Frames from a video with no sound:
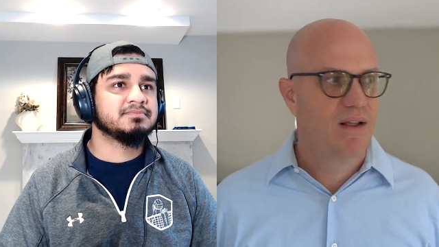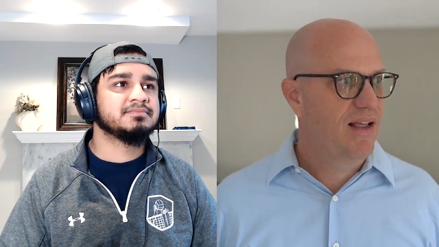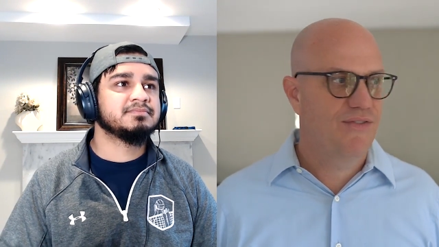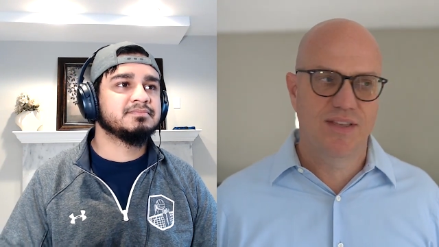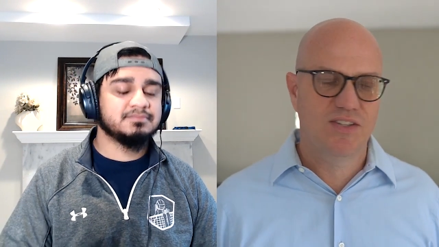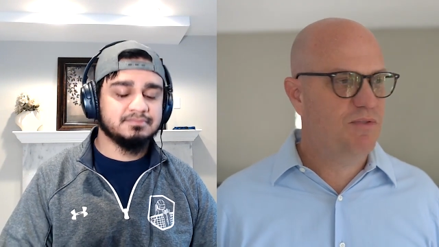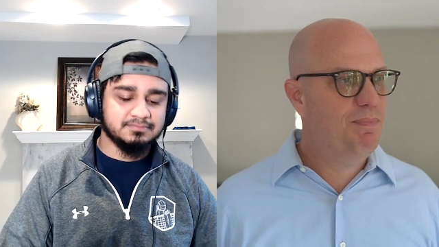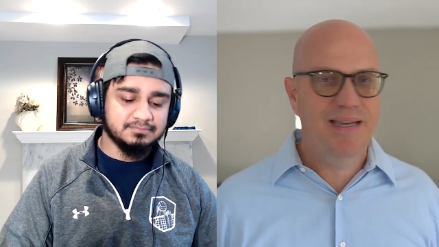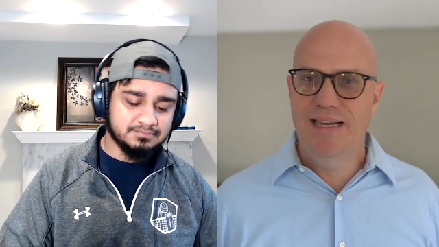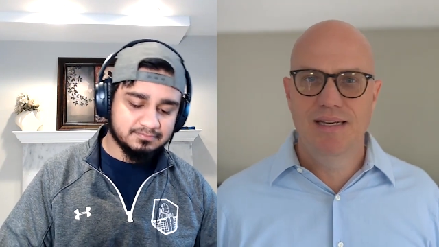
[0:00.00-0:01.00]
Speaker 1: The
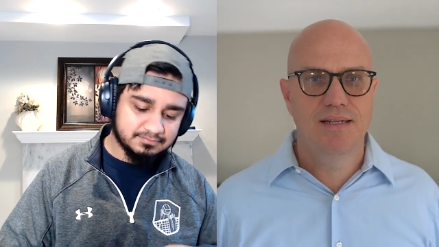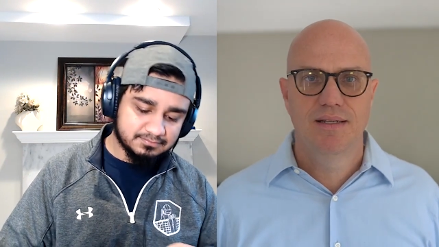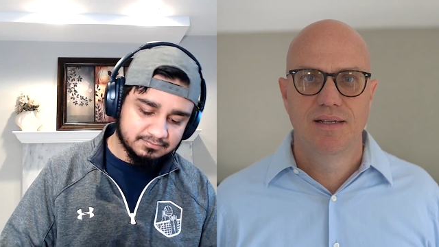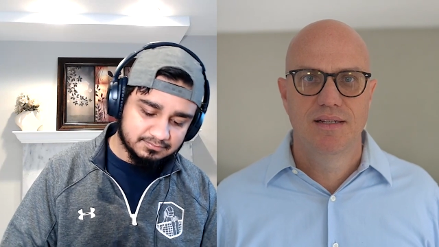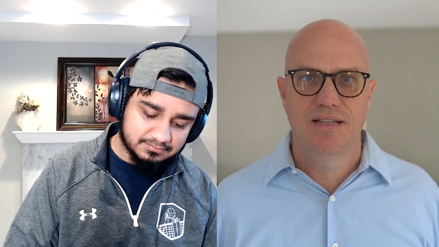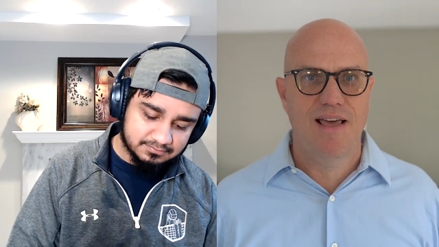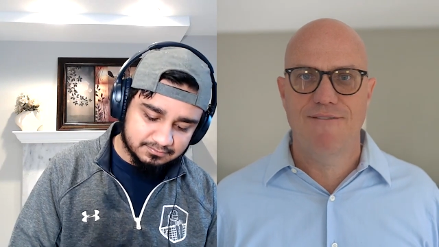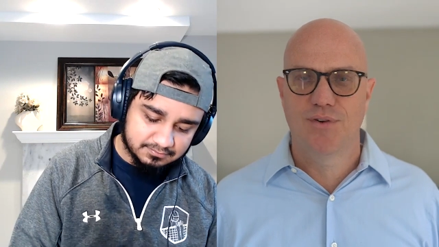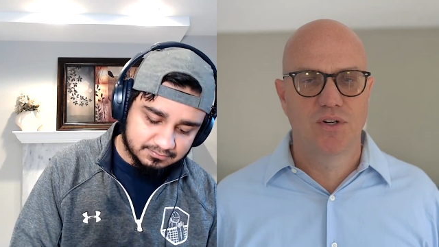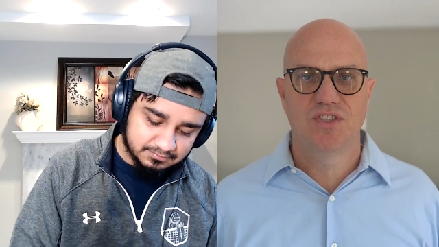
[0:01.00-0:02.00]
speed to
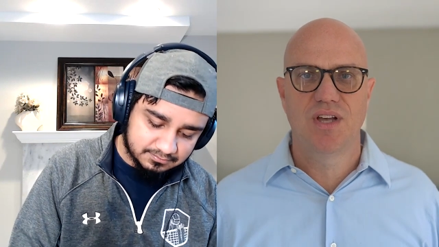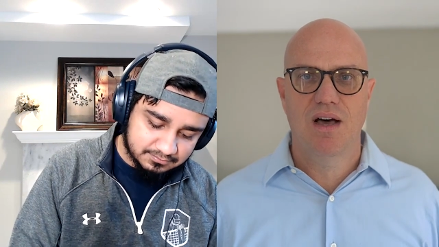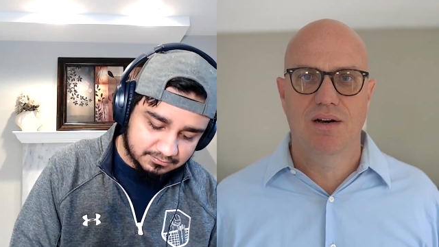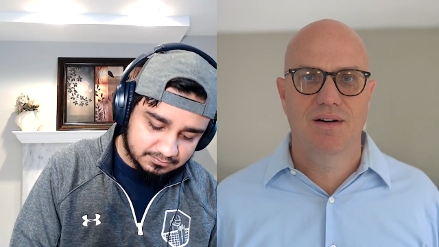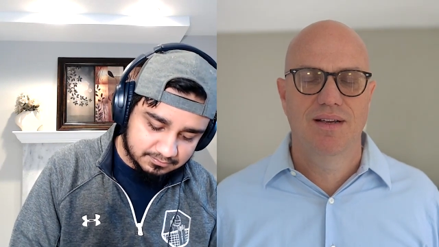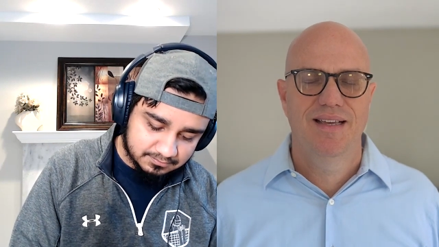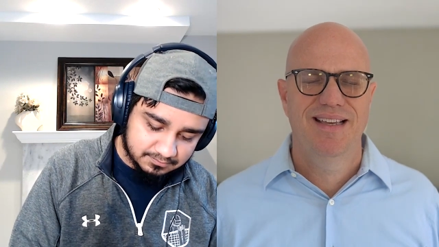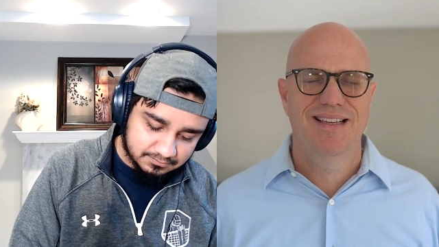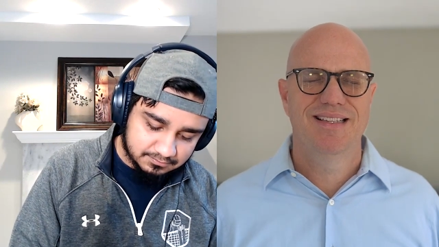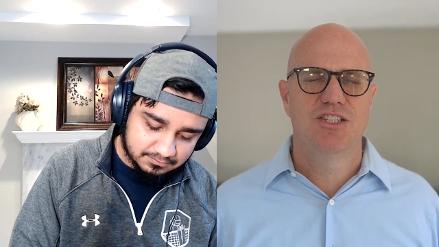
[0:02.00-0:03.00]
that first dollar
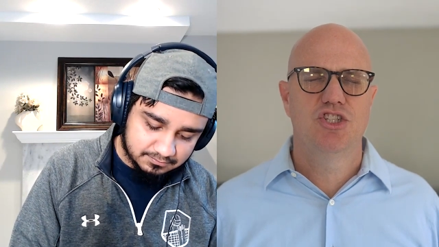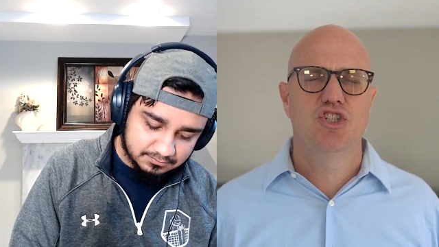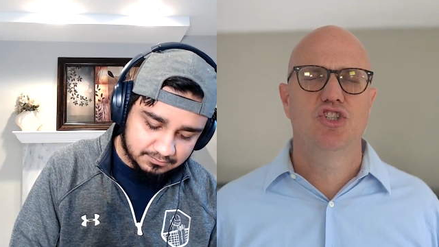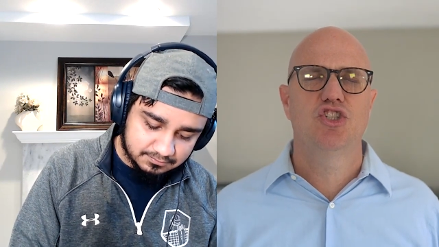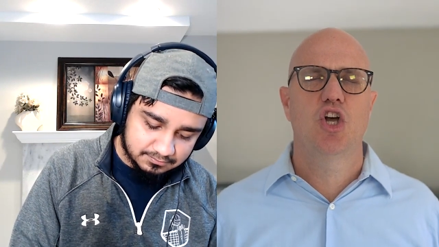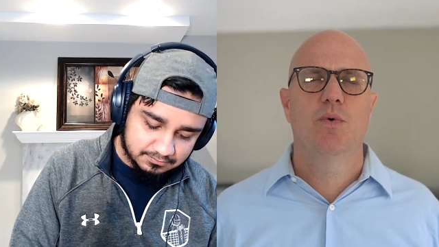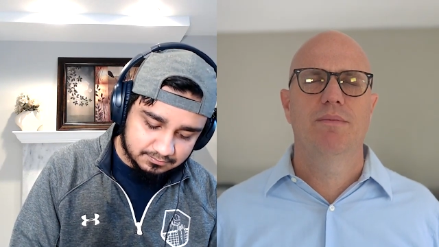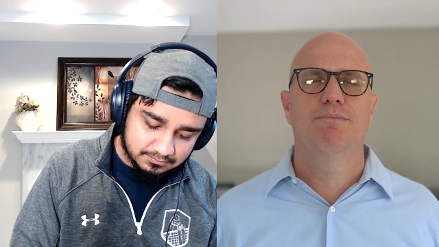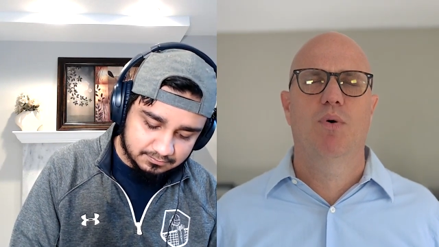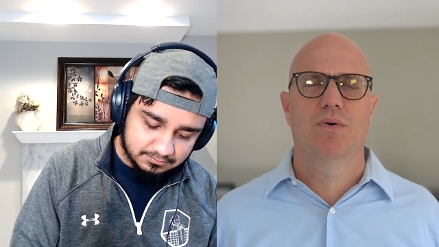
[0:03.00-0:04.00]
is so
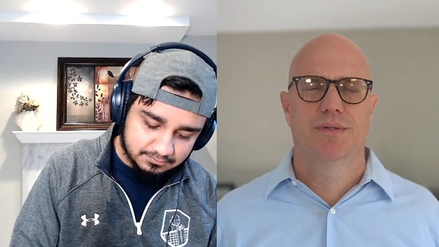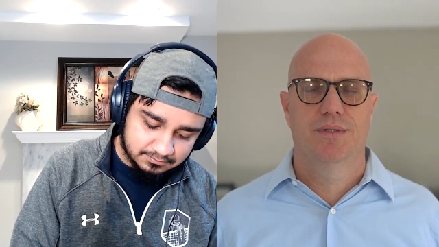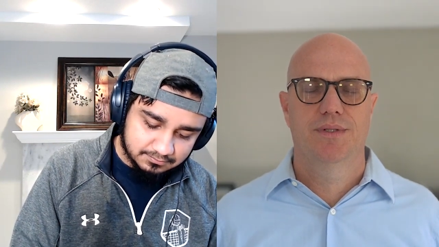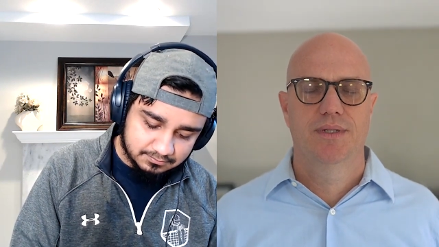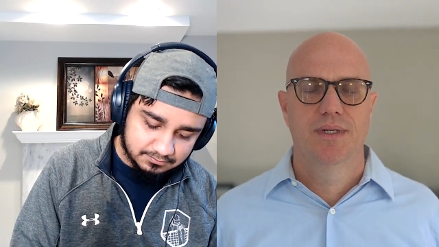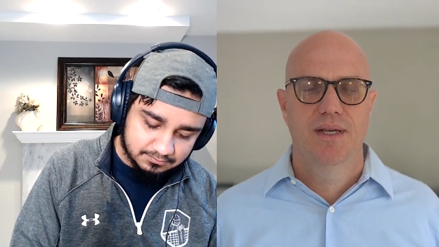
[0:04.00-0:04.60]
important.